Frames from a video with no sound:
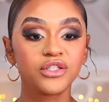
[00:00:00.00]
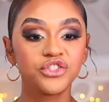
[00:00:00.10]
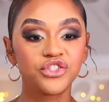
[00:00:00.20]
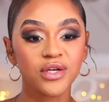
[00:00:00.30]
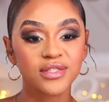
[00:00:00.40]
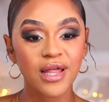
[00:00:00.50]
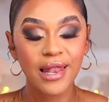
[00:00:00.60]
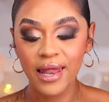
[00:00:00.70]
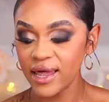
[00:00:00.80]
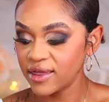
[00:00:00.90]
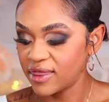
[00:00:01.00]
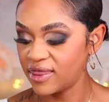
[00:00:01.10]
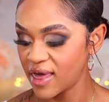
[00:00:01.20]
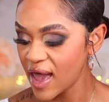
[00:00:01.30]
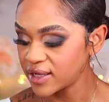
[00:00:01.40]
Just like
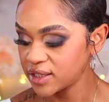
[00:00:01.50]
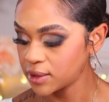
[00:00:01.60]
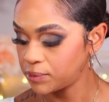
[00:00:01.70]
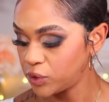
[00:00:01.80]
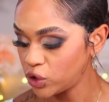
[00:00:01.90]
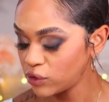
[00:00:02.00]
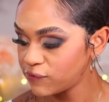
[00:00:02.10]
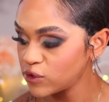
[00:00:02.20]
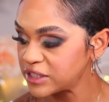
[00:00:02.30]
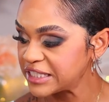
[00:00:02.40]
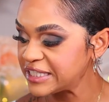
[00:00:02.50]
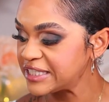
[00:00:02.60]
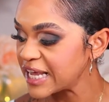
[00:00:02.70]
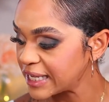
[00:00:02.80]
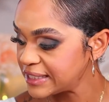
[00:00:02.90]
that. Beautiful,
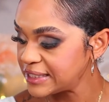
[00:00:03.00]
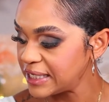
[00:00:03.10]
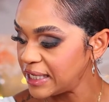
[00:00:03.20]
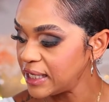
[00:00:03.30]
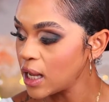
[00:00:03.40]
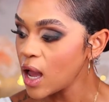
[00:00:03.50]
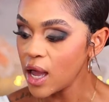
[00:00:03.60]
sexy.